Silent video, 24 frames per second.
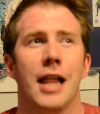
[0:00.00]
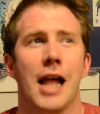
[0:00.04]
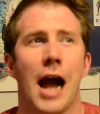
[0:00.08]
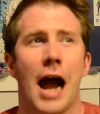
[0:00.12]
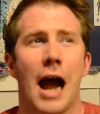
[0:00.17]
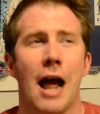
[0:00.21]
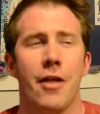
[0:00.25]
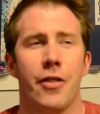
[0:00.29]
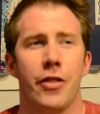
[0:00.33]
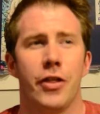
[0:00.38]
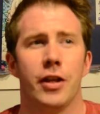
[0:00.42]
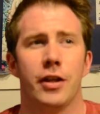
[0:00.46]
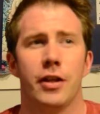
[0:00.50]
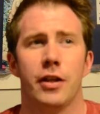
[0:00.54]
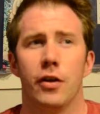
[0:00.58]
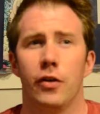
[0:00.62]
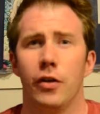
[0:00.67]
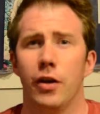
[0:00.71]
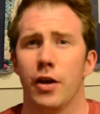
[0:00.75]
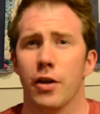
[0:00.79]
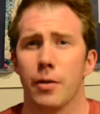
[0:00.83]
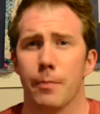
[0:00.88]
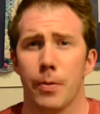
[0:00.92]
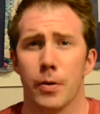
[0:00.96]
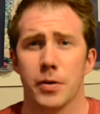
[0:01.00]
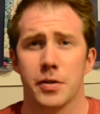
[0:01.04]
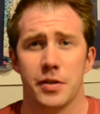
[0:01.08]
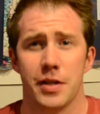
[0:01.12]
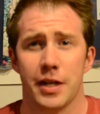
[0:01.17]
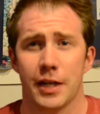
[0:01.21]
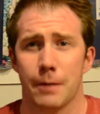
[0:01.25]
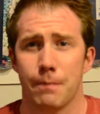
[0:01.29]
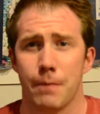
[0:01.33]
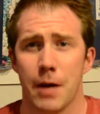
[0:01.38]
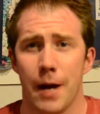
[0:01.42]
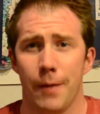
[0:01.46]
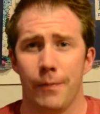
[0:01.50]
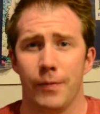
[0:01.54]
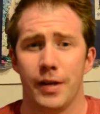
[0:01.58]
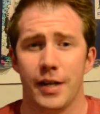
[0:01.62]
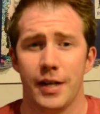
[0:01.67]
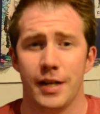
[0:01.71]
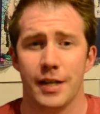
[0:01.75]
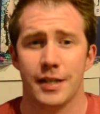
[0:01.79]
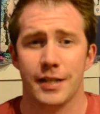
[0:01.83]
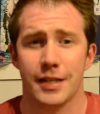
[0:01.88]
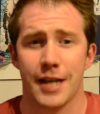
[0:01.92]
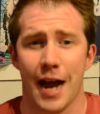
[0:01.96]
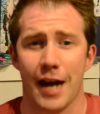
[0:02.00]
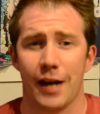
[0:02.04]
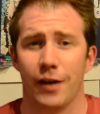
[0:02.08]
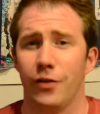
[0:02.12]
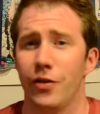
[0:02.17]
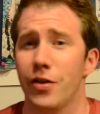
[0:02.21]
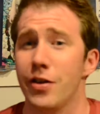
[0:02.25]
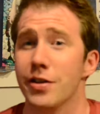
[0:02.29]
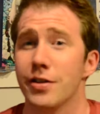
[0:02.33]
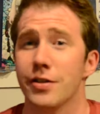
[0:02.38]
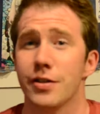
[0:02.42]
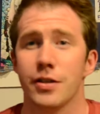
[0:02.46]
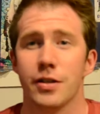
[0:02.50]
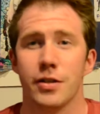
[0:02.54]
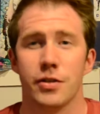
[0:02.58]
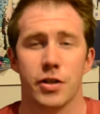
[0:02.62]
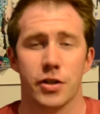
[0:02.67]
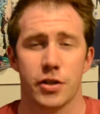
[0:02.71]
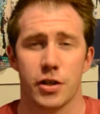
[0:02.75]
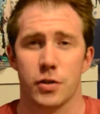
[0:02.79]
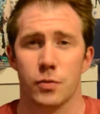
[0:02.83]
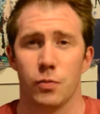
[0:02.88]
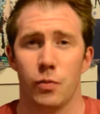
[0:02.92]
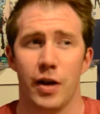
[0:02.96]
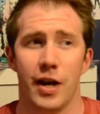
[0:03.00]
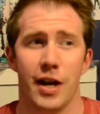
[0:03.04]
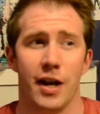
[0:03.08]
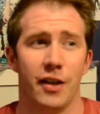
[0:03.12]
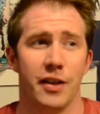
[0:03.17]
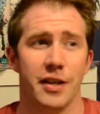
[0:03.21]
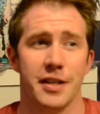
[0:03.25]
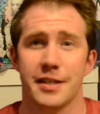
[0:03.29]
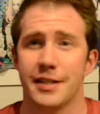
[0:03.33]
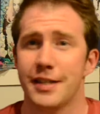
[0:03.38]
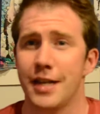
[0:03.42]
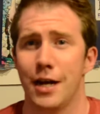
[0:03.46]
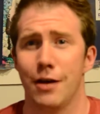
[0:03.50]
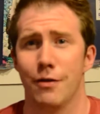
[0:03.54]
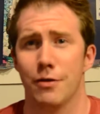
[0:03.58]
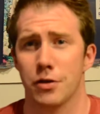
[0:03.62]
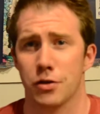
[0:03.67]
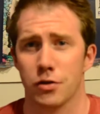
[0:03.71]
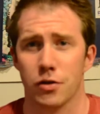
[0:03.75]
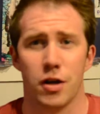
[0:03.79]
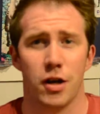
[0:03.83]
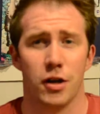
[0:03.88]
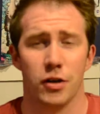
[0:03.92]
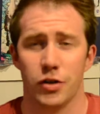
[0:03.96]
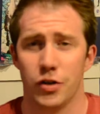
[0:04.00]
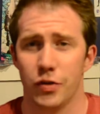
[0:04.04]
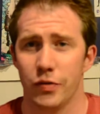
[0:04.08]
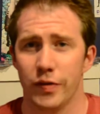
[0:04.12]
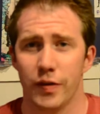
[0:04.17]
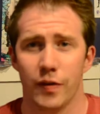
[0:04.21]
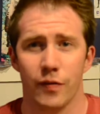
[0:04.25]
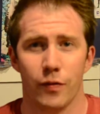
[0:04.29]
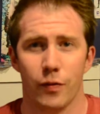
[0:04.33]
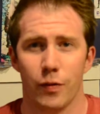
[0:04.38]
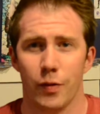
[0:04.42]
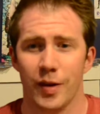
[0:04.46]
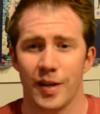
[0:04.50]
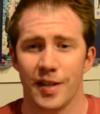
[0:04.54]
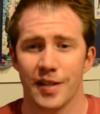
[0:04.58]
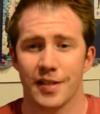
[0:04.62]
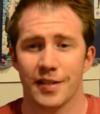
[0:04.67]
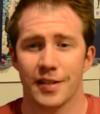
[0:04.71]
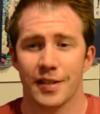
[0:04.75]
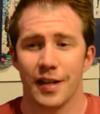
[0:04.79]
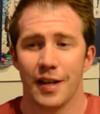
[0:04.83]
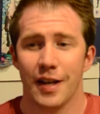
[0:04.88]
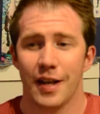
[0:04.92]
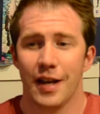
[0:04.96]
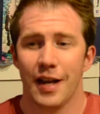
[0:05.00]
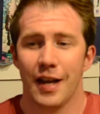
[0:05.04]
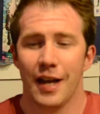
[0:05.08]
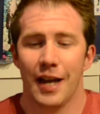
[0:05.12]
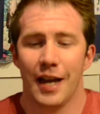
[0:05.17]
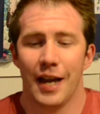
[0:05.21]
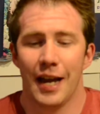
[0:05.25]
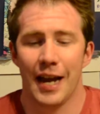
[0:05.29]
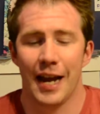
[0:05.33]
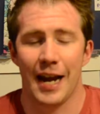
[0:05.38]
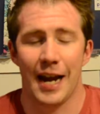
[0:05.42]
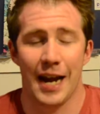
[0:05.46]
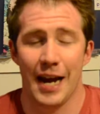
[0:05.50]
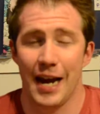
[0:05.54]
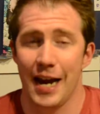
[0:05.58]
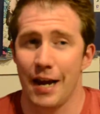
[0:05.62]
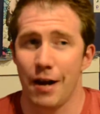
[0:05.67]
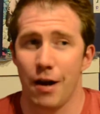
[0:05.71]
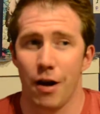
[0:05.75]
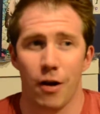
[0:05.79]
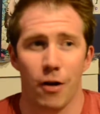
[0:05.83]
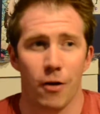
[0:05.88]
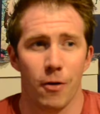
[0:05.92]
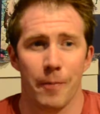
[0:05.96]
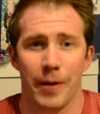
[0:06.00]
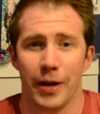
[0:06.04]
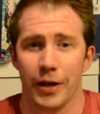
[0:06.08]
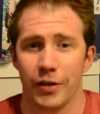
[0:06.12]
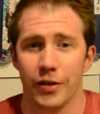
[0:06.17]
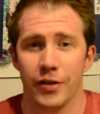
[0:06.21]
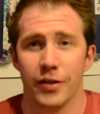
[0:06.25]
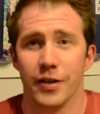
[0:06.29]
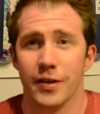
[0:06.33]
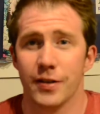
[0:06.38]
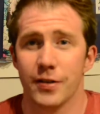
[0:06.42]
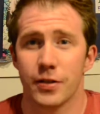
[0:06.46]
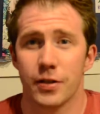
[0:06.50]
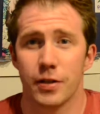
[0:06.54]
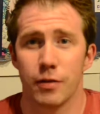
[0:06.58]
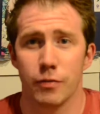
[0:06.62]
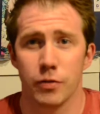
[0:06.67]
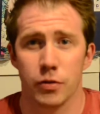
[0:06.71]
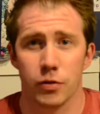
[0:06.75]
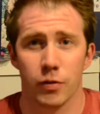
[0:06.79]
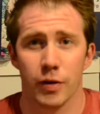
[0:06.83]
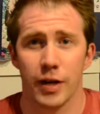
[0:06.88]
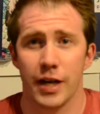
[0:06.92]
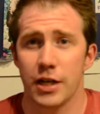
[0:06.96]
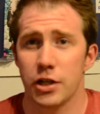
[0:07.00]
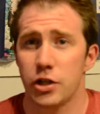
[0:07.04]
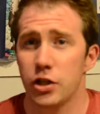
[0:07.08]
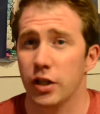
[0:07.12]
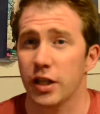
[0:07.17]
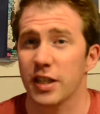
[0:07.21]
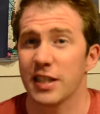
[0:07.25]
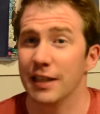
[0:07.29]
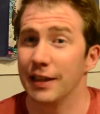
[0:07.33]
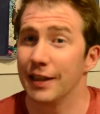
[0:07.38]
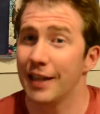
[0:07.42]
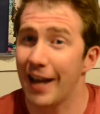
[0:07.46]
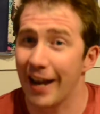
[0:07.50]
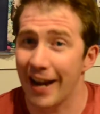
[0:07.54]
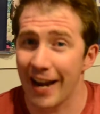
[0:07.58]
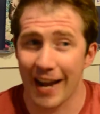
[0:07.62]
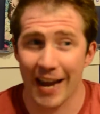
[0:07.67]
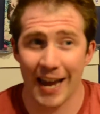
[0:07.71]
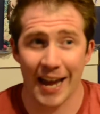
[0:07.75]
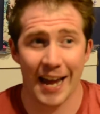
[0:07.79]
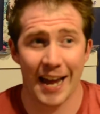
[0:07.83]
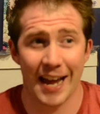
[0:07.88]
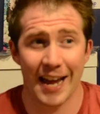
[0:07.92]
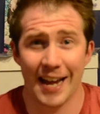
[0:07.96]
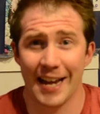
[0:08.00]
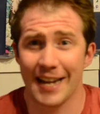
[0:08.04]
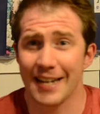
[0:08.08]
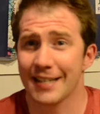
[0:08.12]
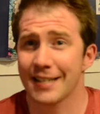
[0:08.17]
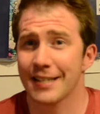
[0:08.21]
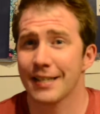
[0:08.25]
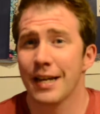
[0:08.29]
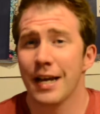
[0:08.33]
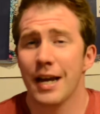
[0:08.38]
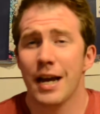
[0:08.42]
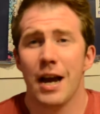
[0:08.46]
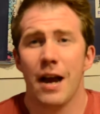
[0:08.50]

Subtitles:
I think the only other person that could probably tackle this just as well is Tara Strong doing the voice. And oh my goodness, she was great. She kicked a lot of ass.